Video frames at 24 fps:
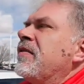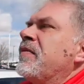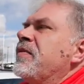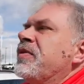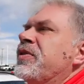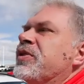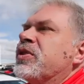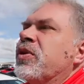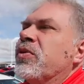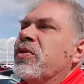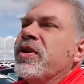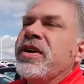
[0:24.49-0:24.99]

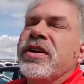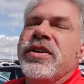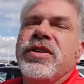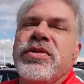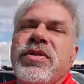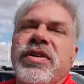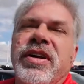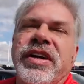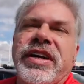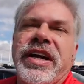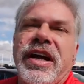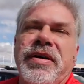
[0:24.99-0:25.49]
So we are
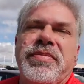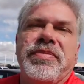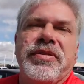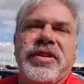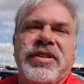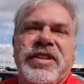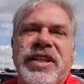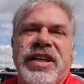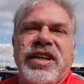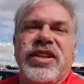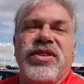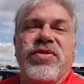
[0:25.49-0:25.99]
doing a couple of
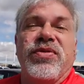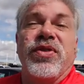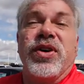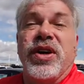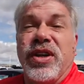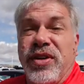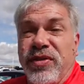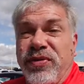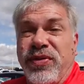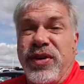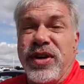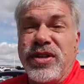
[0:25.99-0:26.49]
things for you.
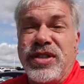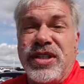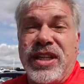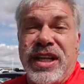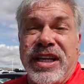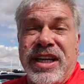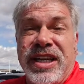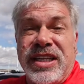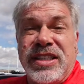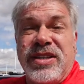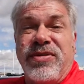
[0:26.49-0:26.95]
The first thing is,